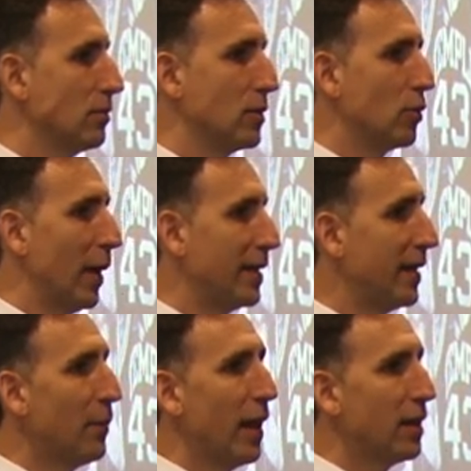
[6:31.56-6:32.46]
To my
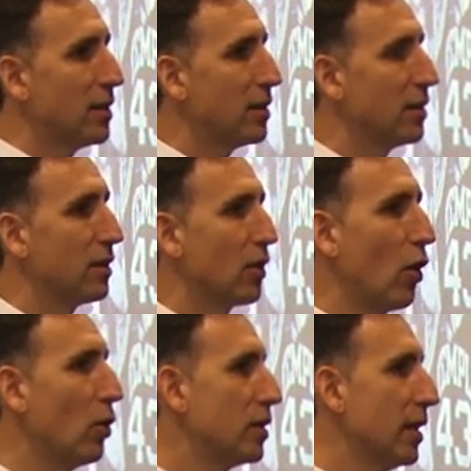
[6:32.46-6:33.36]
teammates,
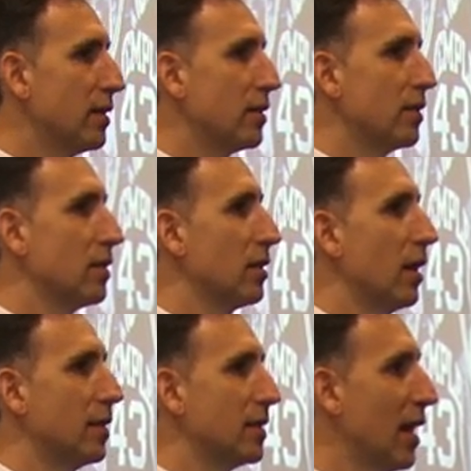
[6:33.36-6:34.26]
coaches,
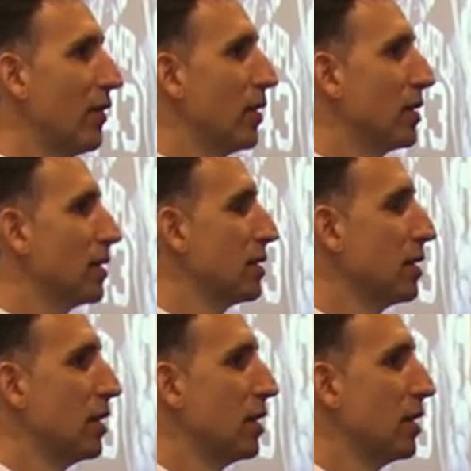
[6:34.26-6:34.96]
staffers,